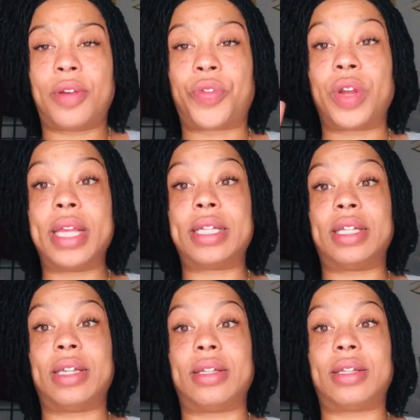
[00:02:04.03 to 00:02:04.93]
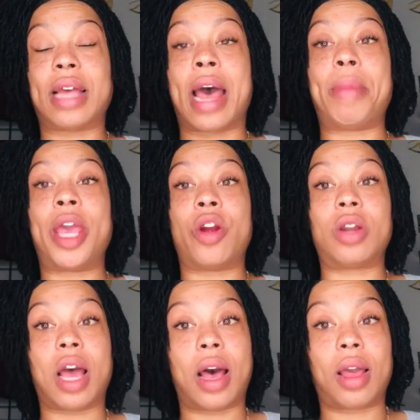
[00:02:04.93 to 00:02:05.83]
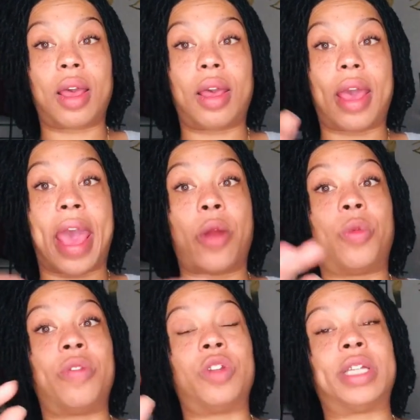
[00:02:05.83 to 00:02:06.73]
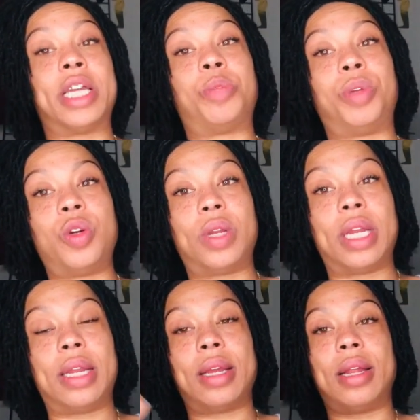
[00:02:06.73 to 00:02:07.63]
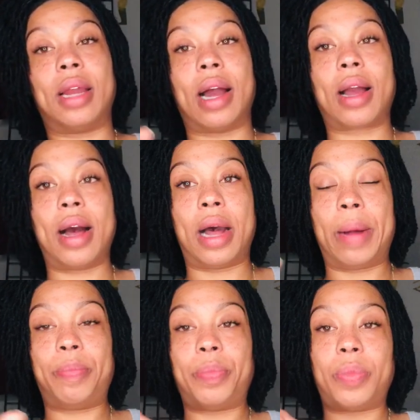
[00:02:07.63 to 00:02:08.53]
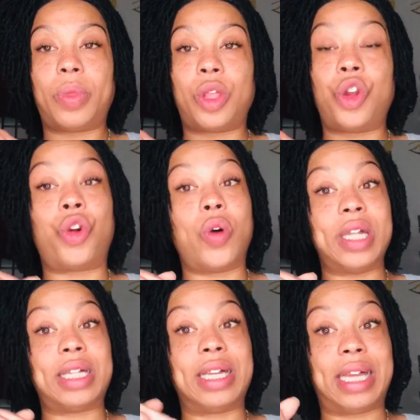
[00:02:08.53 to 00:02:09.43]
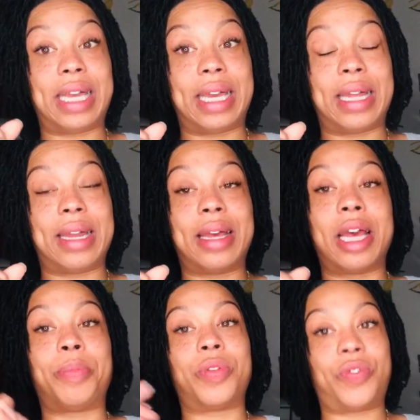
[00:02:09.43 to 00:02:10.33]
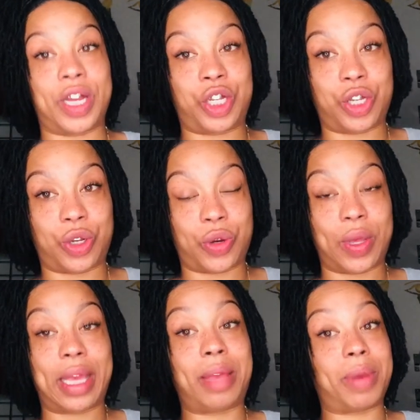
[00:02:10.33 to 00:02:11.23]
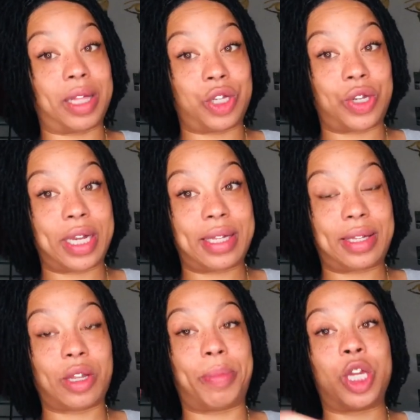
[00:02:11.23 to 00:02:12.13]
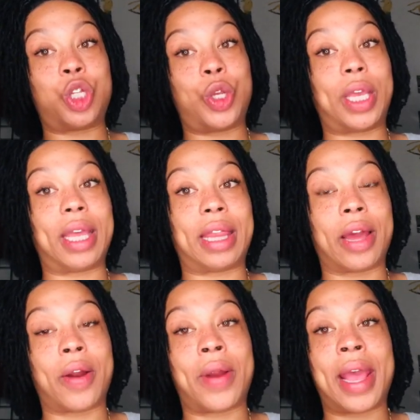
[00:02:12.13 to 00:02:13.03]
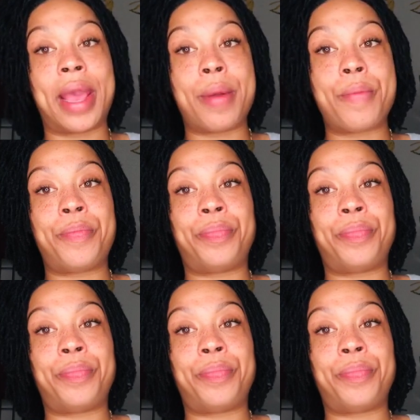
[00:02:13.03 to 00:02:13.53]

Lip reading: For instance, I'm hairdoc@riversedgebeauty.com. You're going to need a professional email address, so make sure you get that. All right.